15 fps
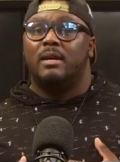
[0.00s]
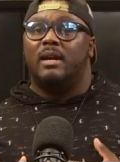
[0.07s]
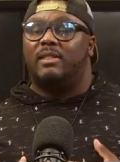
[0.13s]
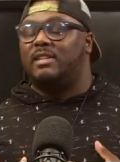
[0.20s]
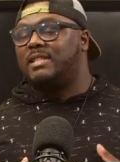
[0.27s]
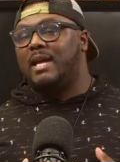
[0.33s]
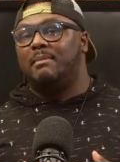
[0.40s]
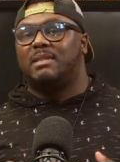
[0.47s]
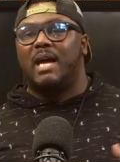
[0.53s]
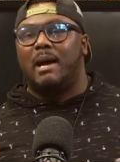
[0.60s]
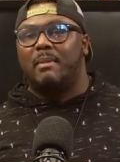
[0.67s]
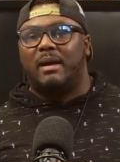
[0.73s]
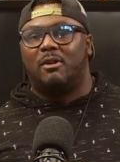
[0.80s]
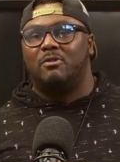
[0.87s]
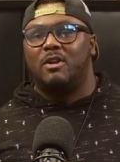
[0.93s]
At the same time,
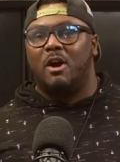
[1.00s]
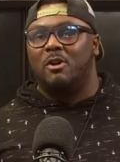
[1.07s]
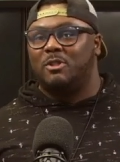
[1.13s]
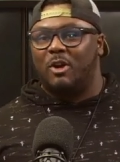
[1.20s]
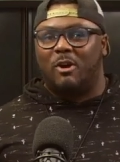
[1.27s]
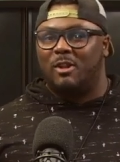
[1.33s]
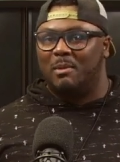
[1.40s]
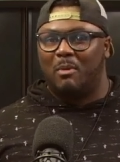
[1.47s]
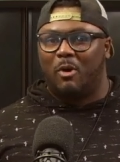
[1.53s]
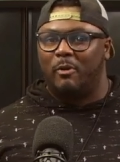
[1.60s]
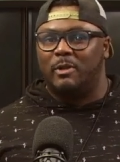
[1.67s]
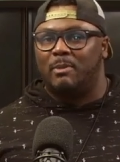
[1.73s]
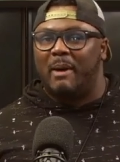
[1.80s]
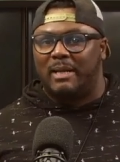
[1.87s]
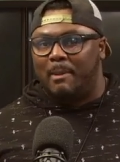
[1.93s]
I don't know. Darla Moore
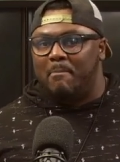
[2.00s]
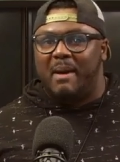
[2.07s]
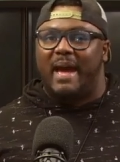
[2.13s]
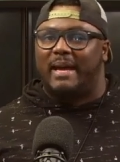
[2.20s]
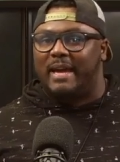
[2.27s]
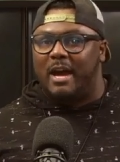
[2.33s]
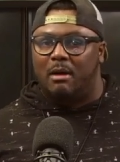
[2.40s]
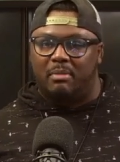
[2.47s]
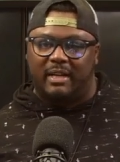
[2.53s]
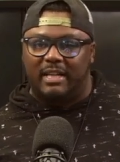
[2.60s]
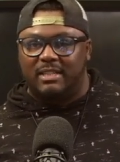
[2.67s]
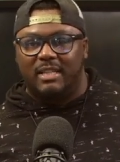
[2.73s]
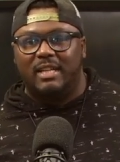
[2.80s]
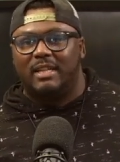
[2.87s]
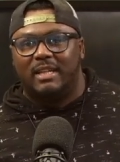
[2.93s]
was about to back out because
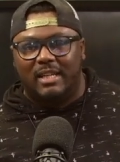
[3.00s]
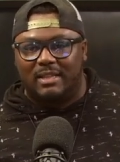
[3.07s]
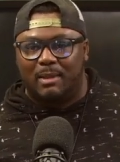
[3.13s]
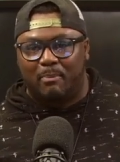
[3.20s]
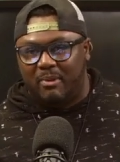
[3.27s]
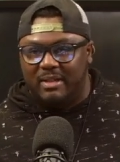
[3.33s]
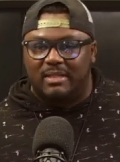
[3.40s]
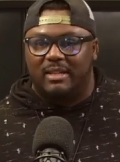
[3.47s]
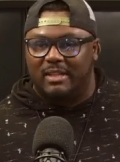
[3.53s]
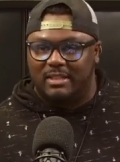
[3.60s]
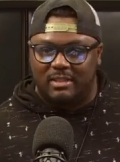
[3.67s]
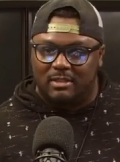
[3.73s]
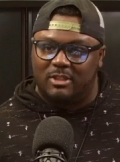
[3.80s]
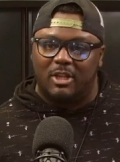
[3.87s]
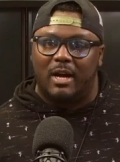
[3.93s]
she didn't get the
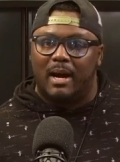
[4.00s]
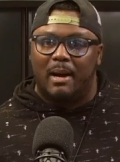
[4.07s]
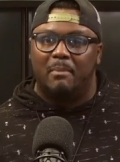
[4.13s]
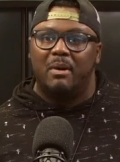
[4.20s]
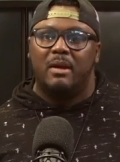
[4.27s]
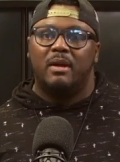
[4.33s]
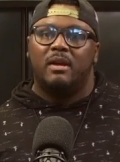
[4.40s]
president's job.